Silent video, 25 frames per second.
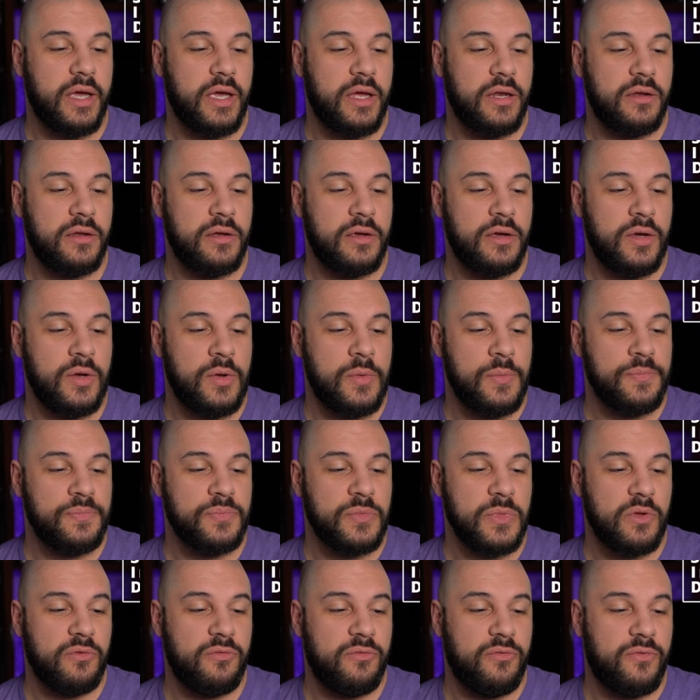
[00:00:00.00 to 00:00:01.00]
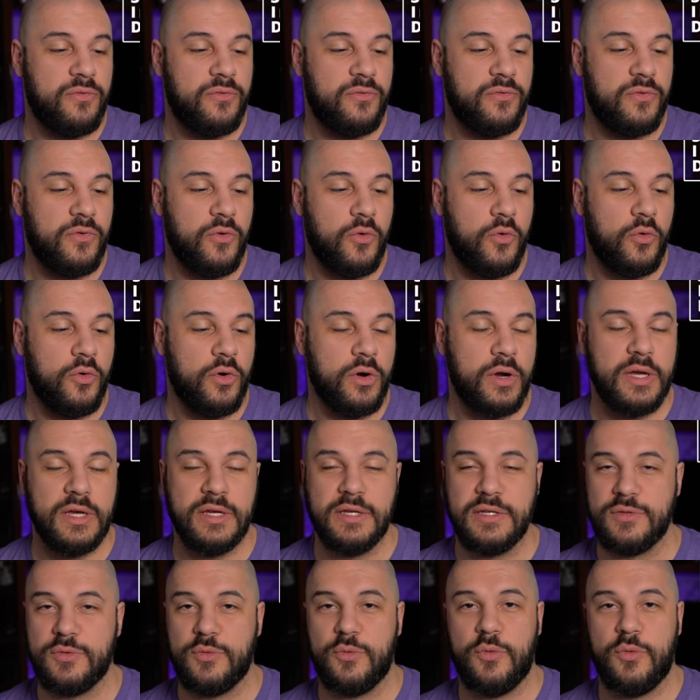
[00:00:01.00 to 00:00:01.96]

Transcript: it for his